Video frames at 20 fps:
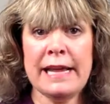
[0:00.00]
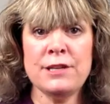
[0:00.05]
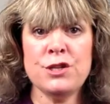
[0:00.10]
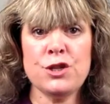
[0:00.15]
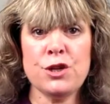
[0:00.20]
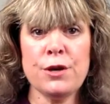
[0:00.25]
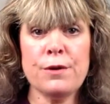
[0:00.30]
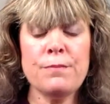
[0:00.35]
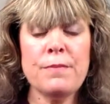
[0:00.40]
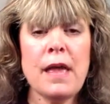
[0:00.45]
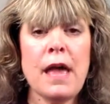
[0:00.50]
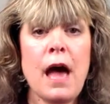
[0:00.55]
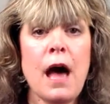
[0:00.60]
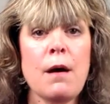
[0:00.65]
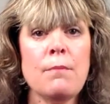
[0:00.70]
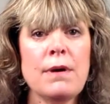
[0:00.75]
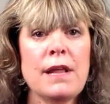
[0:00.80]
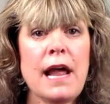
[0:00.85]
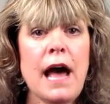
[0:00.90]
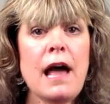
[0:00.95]
nature,
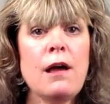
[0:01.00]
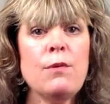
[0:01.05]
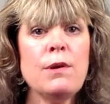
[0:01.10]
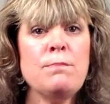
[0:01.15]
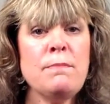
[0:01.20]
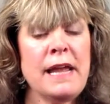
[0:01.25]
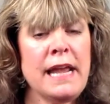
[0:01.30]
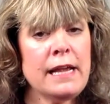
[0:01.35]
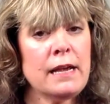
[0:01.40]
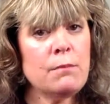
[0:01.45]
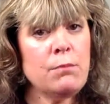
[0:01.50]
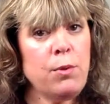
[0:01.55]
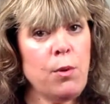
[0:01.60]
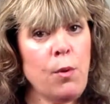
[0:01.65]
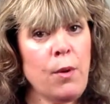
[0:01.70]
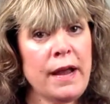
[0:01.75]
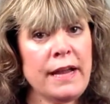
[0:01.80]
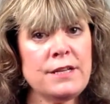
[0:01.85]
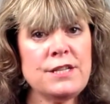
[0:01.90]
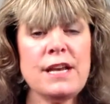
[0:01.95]
but I would make a
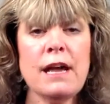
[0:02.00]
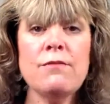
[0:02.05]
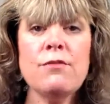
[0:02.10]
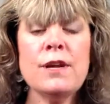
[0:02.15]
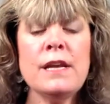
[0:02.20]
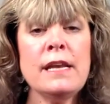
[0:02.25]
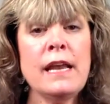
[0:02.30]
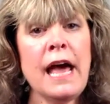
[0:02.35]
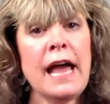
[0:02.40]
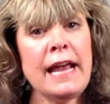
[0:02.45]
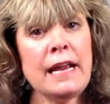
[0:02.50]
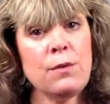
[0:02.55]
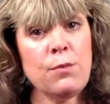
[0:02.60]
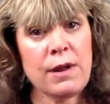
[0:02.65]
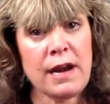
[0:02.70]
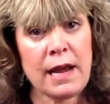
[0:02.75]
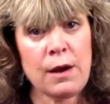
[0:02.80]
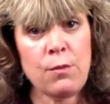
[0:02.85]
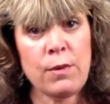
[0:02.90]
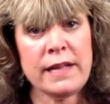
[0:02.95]
point every night
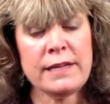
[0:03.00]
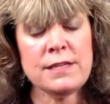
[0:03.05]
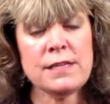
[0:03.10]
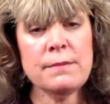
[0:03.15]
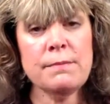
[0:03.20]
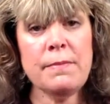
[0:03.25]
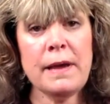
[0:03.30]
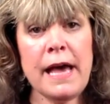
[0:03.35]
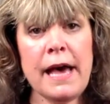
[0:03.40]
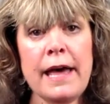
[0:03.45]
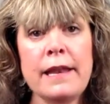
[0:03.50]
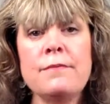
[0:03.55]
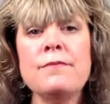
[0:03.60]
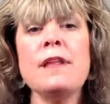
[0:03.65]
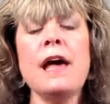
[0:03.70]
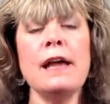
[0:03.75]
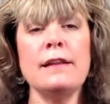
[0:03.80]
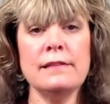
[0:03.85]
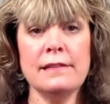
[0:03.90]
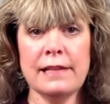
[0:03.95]
when I went to bed,
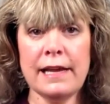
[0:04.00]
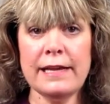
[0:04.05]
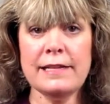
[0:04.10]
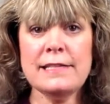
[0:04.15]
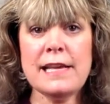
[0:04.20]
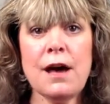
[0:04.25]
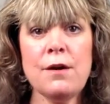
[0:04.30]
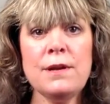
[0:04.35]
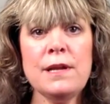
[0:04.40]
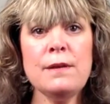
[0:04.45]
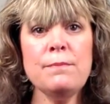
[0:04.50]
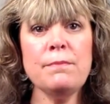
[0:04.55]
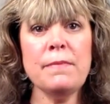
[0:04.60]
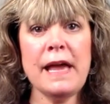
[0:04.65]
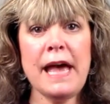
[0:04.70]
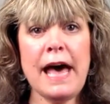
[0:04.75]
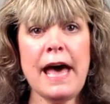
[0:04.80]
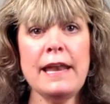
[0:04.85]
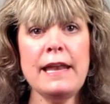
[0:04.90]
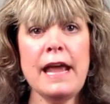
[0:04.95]
I'd lay down in
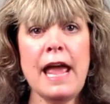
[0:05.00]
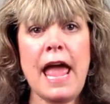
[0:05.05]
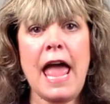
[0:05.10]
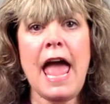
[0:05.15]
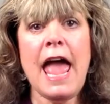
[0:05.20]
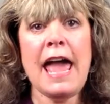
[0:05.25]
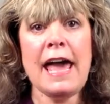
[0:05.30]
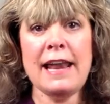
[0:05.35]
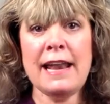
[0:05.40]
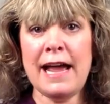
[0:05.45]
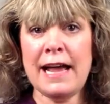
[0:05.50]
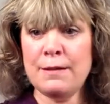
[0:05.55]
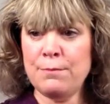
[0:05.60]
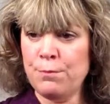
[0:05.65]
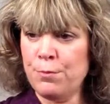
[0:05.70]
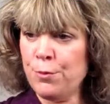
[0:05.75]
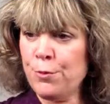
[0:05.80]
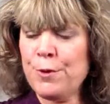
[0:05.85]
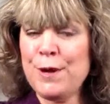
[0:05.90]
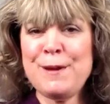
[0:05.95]
bed and
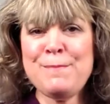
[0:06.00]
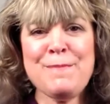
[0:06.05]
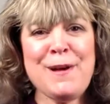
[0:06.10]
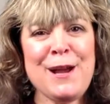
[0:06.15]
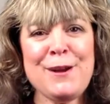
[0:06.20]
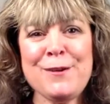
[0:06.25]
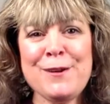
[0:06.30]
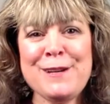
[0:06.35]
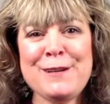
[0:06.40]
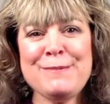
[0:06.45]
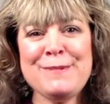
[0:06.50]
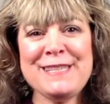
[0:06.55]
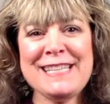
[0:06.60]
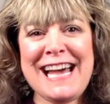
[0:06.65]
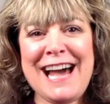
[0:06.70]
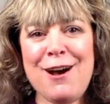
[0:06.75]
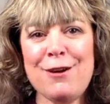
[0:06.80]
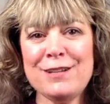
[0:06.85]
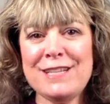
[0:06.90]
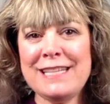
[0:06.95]
I'd bring my ribs
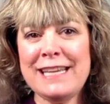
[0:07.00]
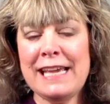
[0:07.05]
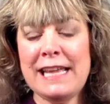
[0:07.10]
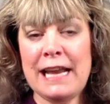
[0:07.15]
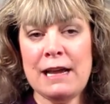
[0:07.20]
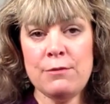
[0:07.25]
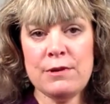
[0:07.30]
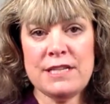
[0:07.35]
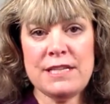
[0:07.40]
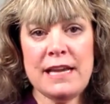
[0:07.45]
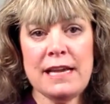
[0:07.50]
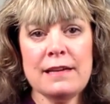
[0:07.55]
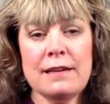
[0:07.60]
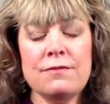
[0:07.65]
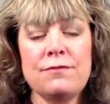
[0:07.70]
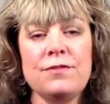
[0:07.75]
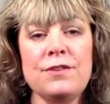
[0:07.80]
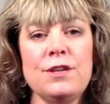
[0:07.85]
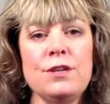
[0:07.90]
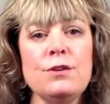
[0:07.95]
out and I would take
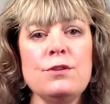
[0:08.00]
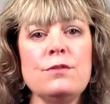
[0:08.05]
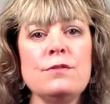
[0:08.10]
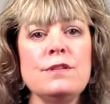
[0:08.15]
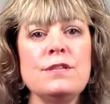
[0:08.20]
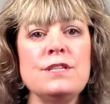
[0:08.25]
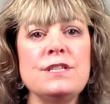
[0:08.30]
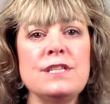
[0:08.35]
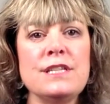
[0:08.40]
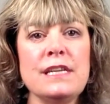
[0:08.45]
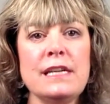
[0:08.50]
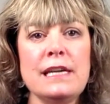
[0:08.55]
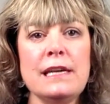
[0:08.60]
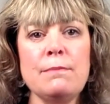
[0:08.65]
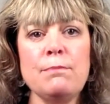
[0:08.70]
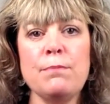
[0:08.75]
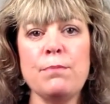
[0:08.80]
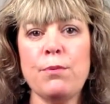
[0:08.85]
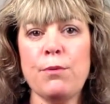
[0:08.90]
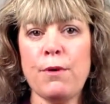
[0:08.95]
a few
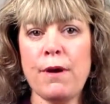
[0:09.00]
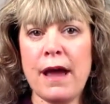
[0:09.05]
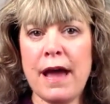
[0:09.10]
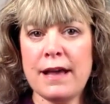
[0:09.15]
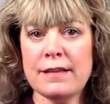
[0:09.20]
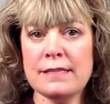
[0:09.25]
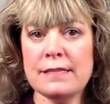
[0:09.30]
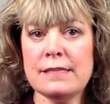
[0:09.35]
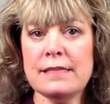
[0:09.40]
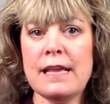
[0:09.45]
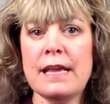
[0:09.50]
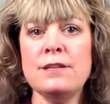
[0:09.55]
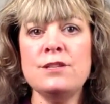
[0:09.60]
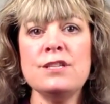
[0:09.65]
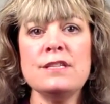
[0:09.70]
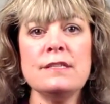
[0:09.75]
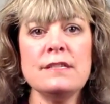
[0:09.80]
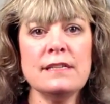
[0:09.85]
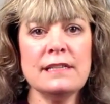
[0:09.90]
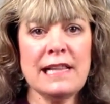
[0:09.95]
deep breaths and
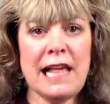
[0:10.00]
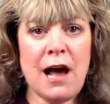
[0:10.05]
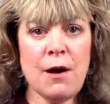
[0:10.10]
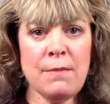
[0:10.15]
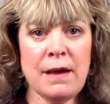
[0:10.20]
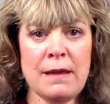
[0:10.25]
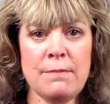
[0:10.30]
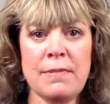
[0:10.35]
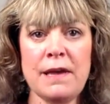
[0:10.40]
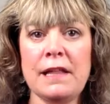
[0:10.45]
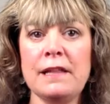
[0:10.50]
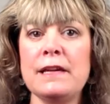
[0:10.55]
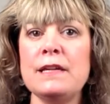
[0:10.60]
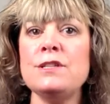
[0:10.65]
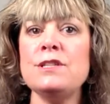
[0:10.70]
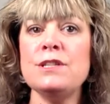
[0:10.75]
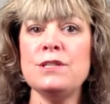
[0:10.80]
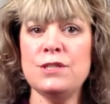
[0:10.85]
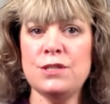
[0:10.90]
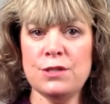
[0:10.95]
just allow my belly
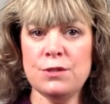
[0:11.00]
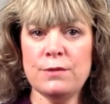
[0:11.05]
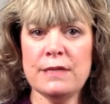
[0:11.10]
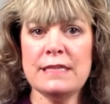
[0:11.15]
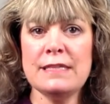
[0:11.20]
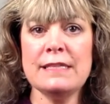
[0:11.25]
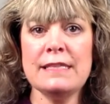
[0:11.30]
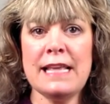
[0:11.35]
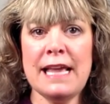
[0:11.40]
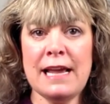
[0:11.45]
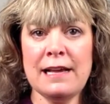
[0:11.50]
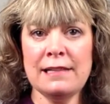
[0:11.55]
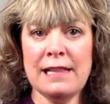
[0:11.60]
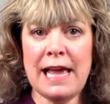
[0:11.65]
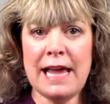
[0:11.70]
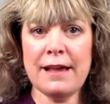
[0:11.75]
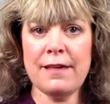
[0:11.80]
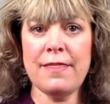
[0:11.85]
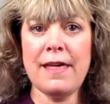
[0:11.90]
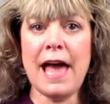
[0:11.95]
to do its thing
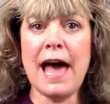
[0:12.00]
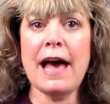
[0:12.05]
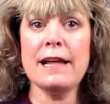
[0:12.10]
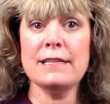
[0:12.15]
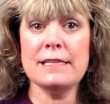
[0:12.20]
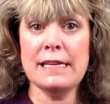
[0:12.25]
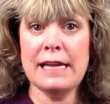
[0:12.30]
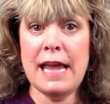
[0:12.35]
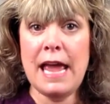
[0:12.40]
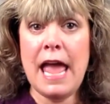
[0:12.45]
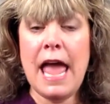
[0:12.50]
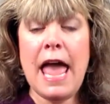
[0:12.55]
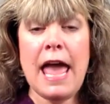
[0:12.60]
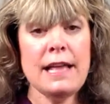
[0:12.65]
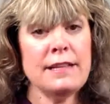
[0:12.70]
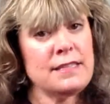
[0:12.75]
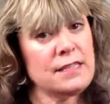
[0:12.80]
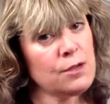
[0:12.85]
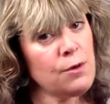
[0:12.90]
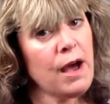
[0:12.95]
like that.
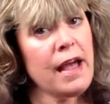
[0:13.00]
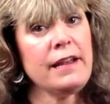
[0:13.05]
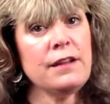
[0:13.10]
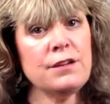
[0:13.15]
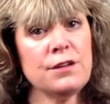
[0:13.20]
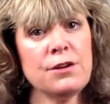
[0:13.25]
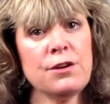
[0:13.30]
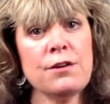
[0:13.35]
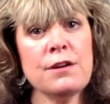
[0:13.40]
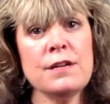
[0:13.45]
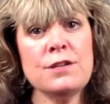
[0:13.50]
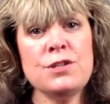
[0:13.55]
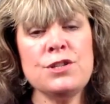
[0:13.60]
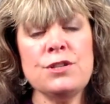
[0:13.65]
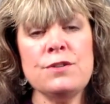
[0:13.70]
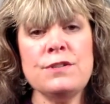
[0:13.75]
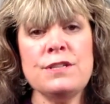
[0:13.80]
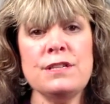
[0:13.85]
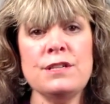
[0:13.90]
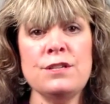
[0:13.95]
And so I encourage
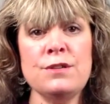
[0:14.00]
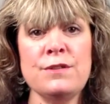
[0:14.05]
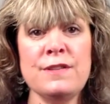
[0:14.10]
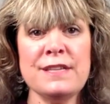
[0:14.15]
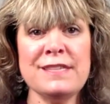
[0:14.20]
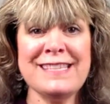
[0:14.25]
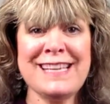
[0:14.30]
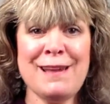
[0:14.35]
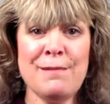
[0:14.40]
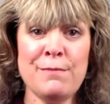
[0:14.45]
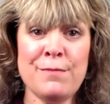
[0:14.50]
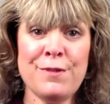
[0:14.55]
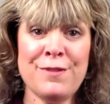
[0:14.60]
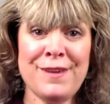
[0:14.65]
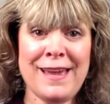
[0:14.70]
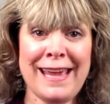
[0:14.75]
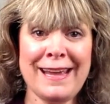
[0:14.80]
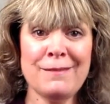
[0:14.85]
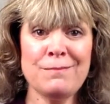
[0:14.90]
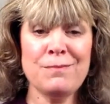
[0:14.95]
you to do the same
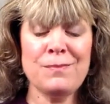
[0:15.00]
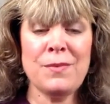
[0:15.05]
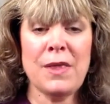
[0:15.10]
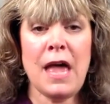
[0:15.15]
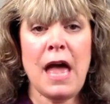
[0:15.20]
thing.